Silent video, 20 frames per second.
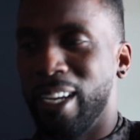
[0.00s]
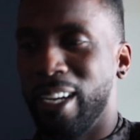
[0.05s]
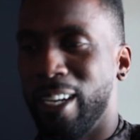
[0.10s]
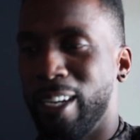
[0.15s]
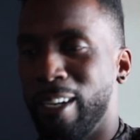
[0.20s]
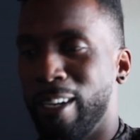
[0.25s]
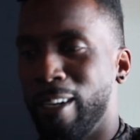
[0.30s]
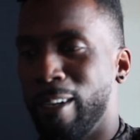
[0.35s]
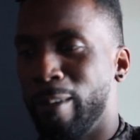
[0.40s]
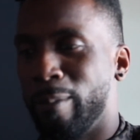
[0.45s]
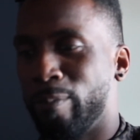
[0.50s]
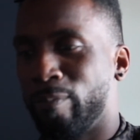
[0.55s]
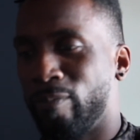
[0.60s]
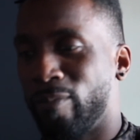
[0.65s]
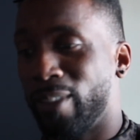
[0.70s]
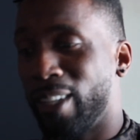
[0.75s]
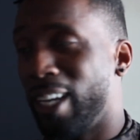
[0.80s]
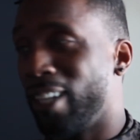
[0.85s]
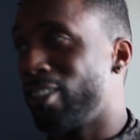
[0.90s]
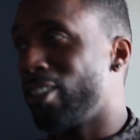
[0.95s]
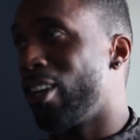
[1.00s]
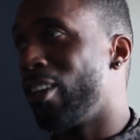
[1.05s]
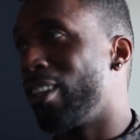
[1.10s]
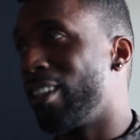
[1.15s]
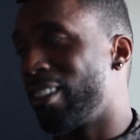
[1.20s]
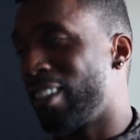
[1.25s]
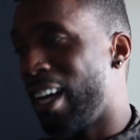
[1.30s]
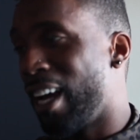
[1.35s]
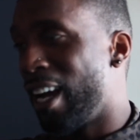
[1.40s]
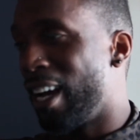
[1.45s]
I saw
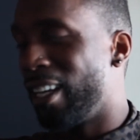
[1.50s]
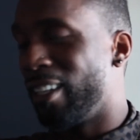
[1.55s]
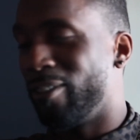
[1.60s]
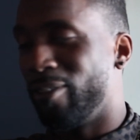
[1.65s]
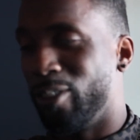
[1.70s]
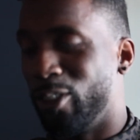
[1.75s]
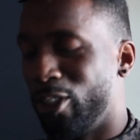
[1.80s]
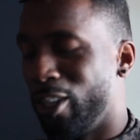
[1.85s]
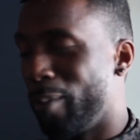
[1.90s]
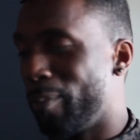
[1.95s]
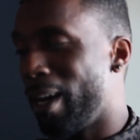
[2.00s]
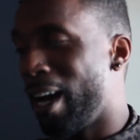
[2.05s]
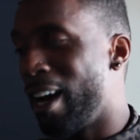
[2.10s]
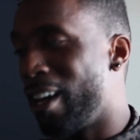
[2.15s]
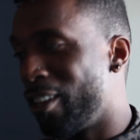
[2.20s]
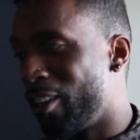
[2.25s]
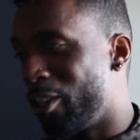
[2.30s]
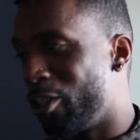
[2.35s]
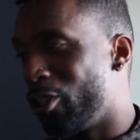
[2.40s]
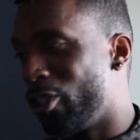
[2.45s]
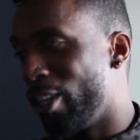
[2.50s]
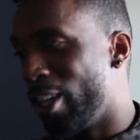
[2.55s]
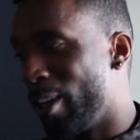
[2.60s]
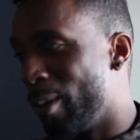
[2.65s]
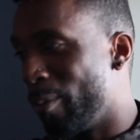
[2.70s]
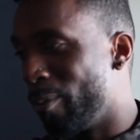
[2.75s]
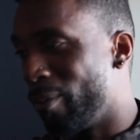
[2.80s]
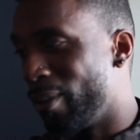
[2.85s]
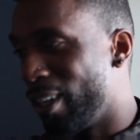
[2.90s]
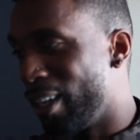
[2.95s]
this guy jump out of the gym
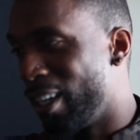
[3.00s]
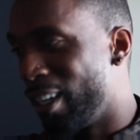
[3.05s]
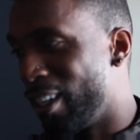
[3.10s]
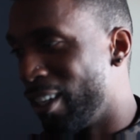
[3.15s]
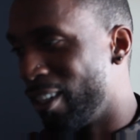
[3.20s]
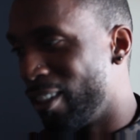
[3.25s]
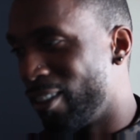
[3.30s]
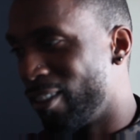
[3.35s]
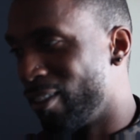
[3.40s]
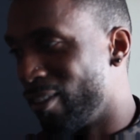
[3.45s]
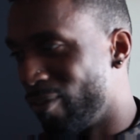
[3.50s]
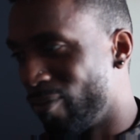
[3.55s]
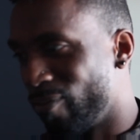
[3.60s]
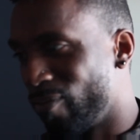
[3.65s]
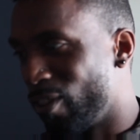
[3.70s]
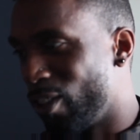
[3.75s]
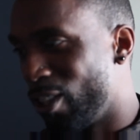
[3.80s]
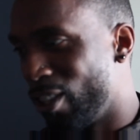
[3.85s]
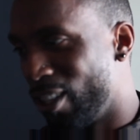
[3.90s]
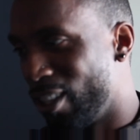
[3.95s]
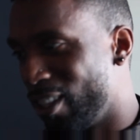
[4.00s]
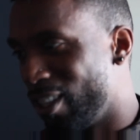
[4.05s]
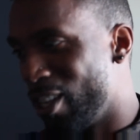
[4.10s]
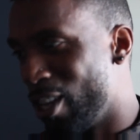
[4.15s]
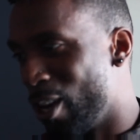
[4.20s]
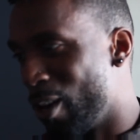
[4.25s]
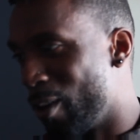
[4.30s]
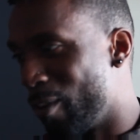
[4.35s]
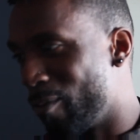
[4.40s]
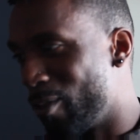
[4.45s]
and, you
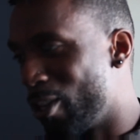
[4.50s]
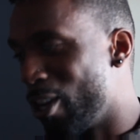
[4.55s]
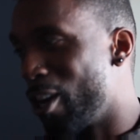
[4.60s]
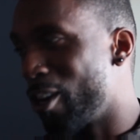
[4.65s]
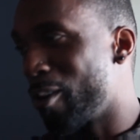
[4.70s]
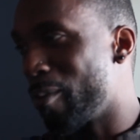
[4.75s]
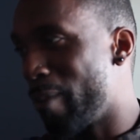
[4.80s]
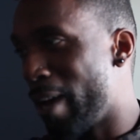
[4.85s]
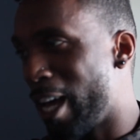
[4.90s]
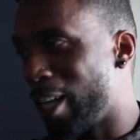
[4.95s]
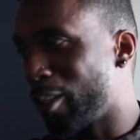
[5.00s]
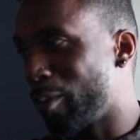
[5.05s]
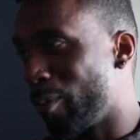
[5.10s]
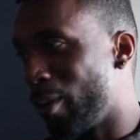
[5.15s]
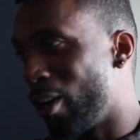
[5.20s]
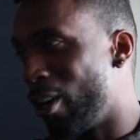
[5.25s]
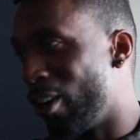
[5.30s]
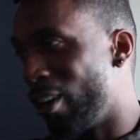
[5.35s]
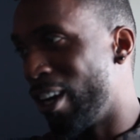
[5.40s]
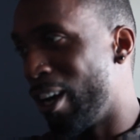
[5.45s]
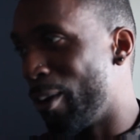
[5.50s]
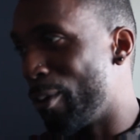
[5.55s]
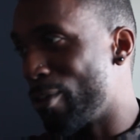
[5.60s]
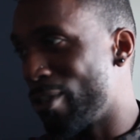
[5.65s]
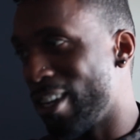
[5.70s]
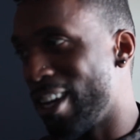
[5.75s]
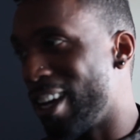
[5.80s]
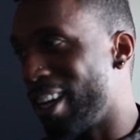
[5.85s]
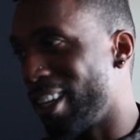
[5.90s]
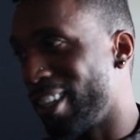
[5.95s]
know, dunk a basketball. And I
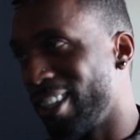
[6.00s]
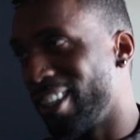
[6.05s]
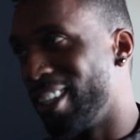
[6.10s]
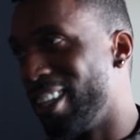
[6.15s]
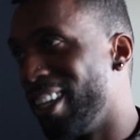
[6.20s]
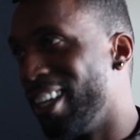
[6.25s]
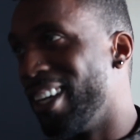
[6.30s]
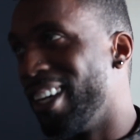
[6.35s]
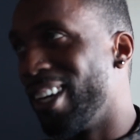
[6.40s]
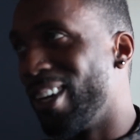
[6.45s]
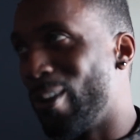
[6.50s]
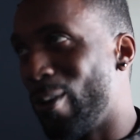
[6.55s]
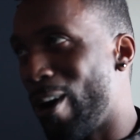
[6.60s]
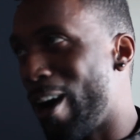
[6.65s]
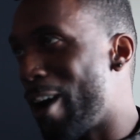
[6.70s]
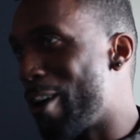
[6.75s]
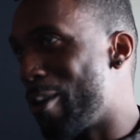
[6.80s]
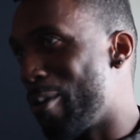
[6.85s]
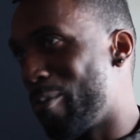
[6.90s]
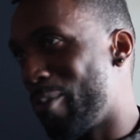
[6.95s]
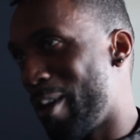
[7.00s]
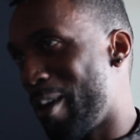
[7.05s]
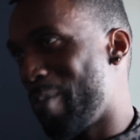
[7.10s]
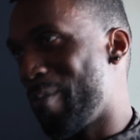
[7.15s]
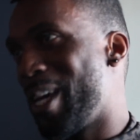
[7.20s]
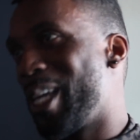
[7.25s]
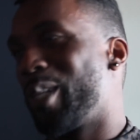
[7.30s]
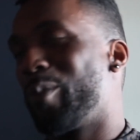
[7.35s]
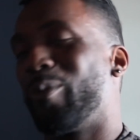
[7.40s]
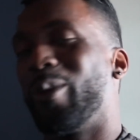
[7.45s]
was like, why are you playing
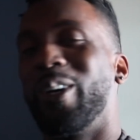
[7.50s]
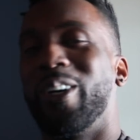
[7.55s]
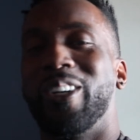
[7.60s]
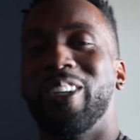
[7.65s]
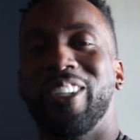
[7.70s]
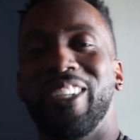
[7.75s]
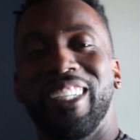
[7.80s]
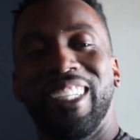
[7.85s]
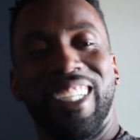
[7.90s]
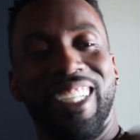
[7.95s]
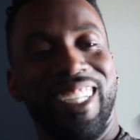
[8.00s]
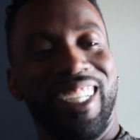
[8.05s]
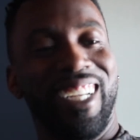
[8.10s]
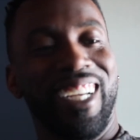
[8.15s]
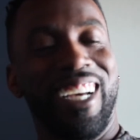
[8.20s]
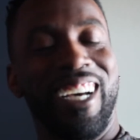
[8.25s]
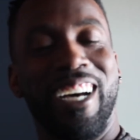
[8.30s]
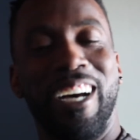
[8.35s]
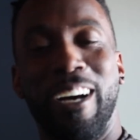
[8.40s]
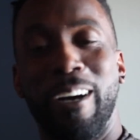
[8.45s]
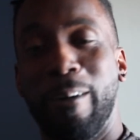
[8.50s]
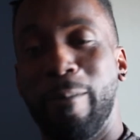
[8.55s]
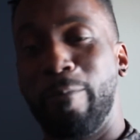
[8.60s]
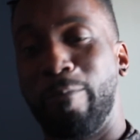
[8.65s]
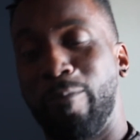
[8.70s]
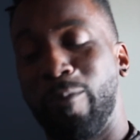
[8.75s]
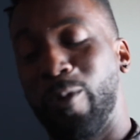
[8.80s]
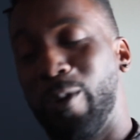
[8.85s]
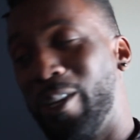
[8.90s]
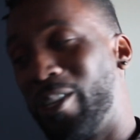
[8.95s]
baseball?
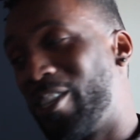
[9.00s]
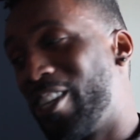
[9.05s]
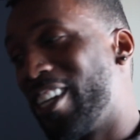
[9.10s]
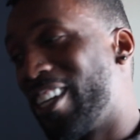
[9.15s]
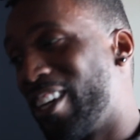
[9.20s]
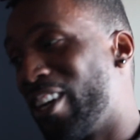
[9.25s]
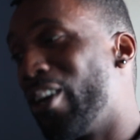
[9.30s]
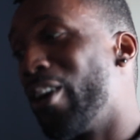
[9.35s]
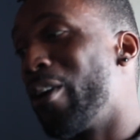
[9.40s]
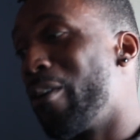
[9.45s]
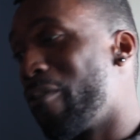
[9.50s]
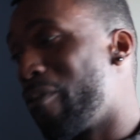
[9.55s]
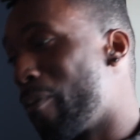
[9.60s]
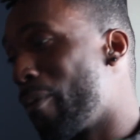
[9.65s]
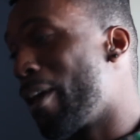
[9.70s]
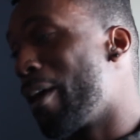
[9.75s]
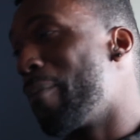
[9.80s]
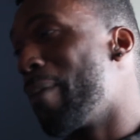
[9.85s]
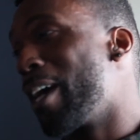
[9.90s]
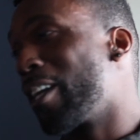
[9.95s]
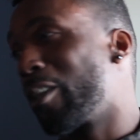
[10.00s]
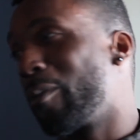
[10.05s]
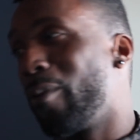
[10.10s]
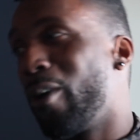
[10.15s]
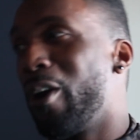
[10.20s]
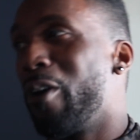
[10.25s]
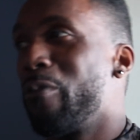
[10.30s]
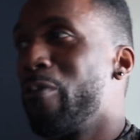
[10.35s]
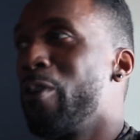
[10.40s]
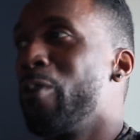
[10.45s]
Which he could have played
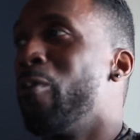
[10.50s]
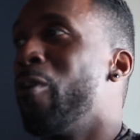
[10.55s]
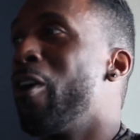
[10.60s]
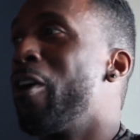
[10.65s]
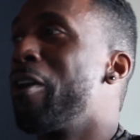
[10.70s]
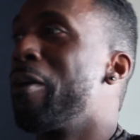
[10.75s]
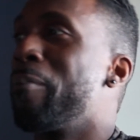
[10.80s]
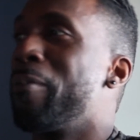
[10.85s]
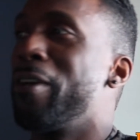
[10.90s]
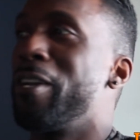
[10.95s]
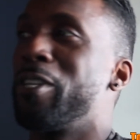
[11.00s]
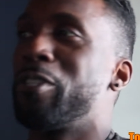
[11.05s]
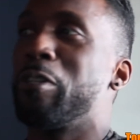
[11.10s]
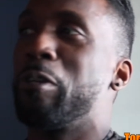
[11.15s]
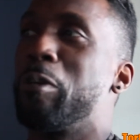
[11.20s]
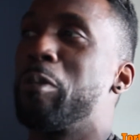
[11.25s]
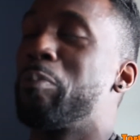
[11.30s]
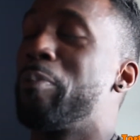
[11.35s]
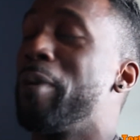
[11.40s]
basketball if he wanted, but he chose